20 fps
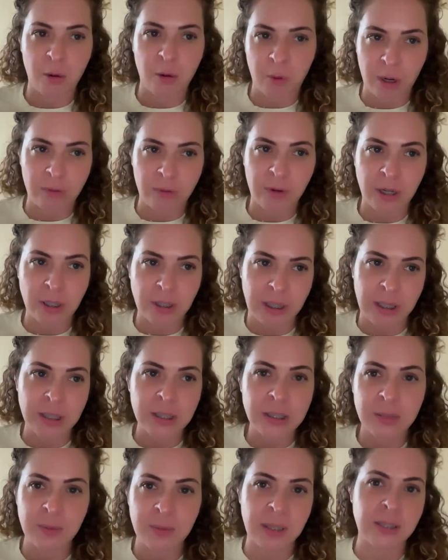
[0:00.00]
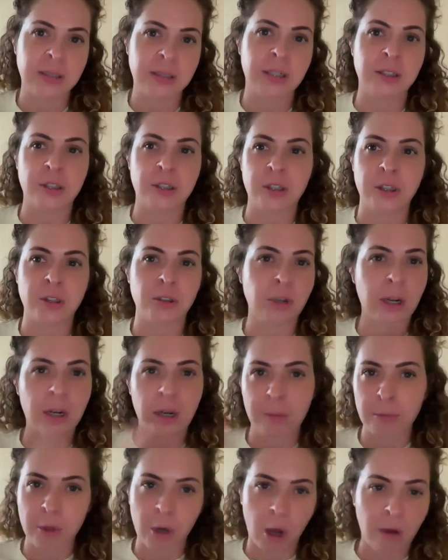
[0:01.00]
single one of our needs? Because that's just straight
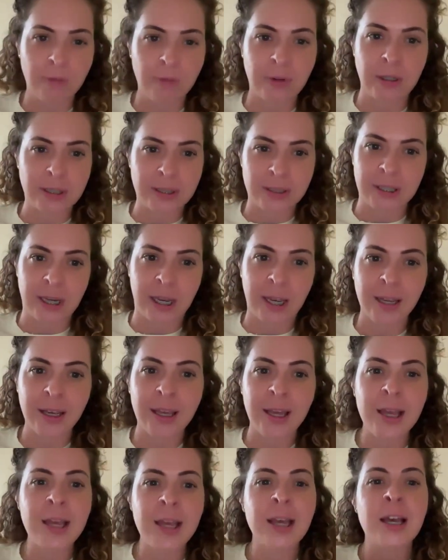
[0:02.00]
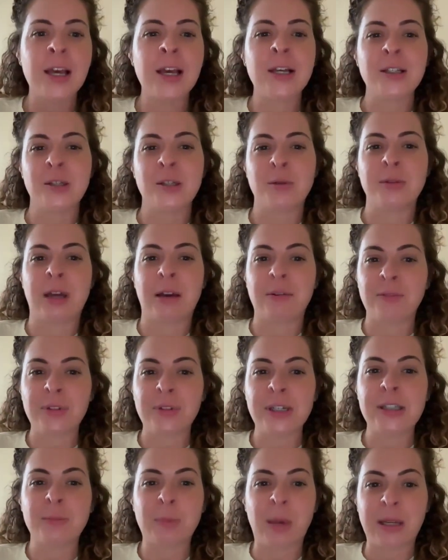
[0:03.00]
up not realistic. So
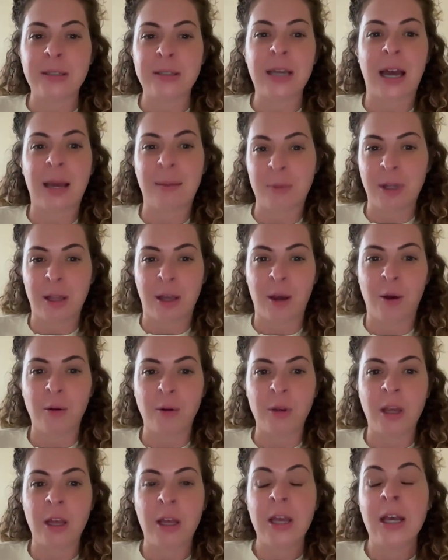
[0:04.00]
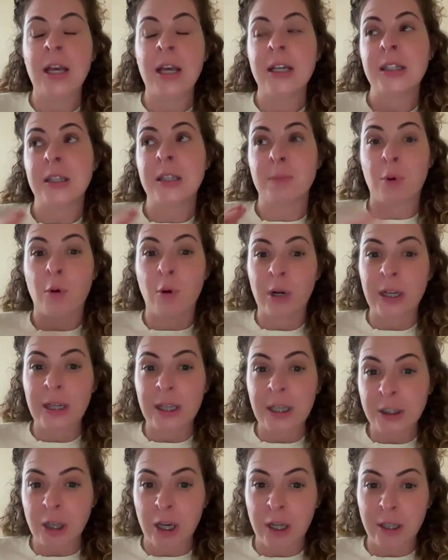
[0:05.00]
definitely spend time alone. supporting
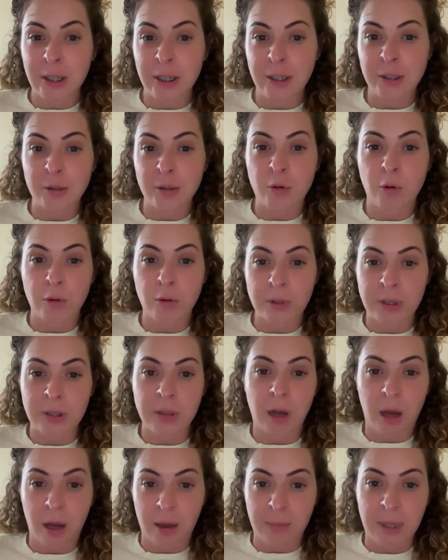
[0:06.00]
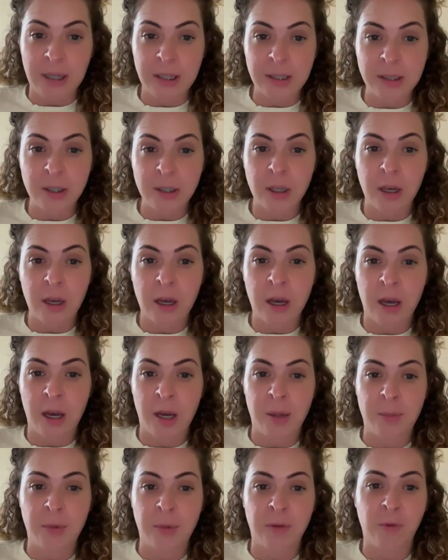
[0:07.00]
each other's goals and hobbies.
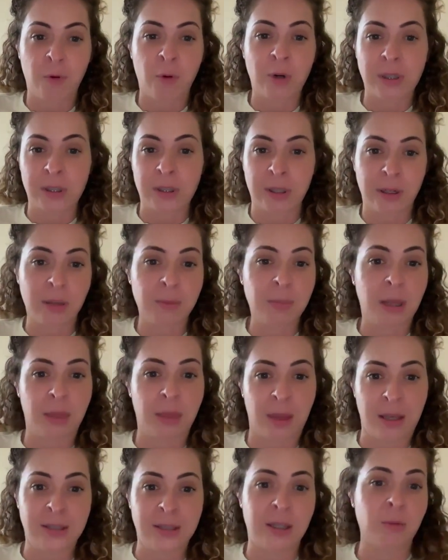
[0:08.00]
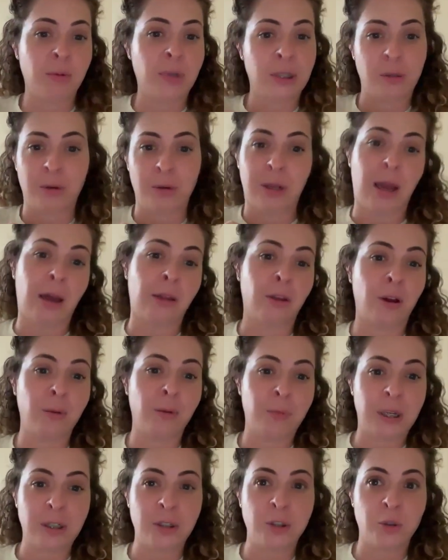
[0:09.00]
Of course, there can be things that we do together
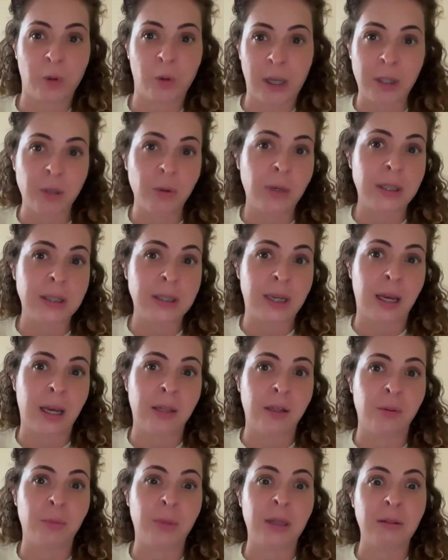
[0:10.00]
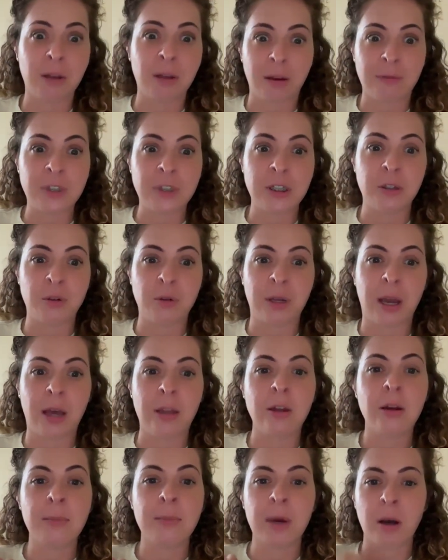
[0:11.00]
and we enjoy doing together and we love to do
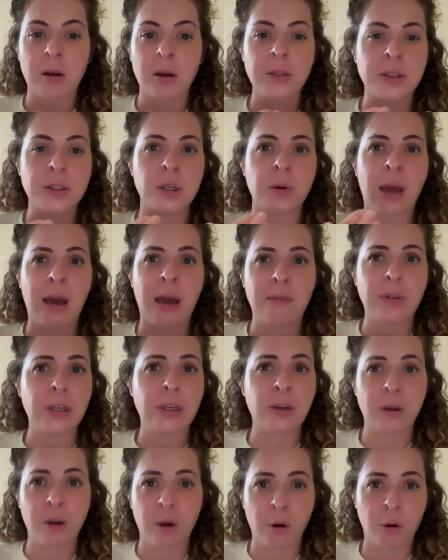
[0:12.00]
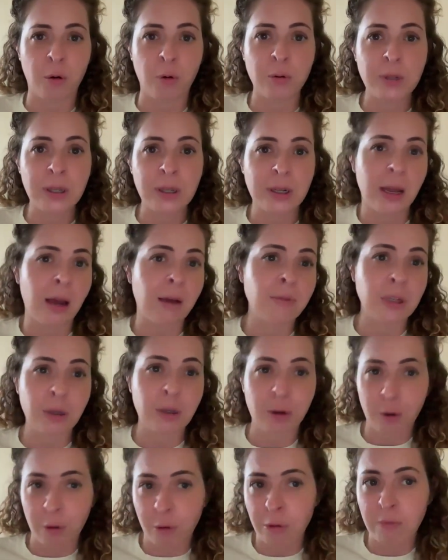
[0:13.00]
together, but also having your own and having
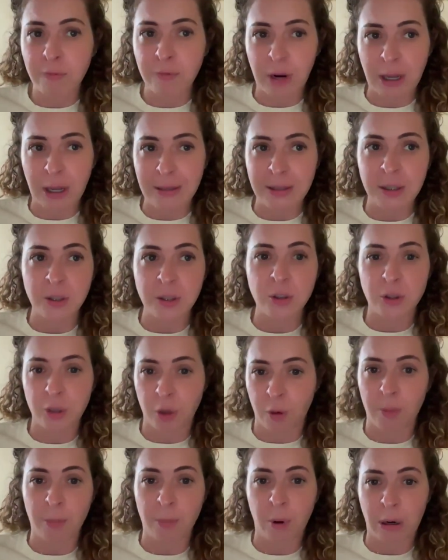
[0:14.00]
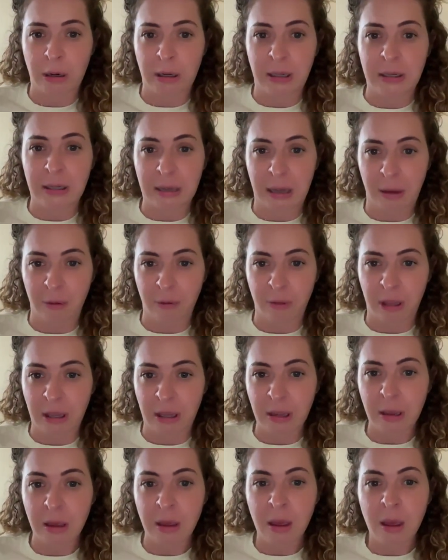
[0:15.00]
your own friends is so important and
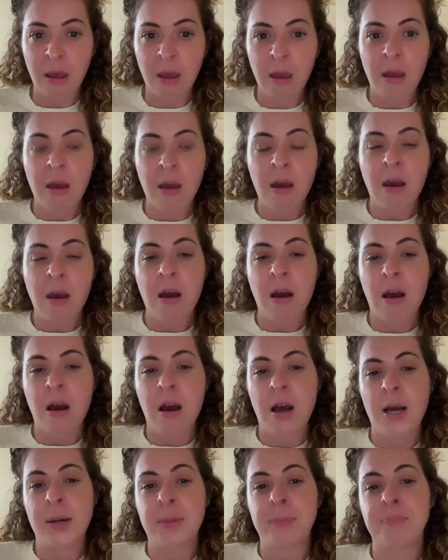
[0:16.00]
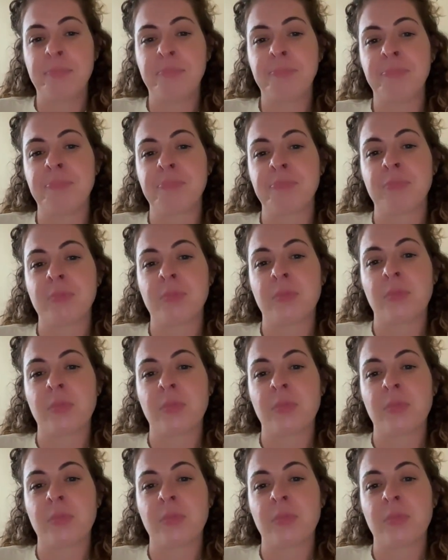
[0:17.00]
healthy. Um,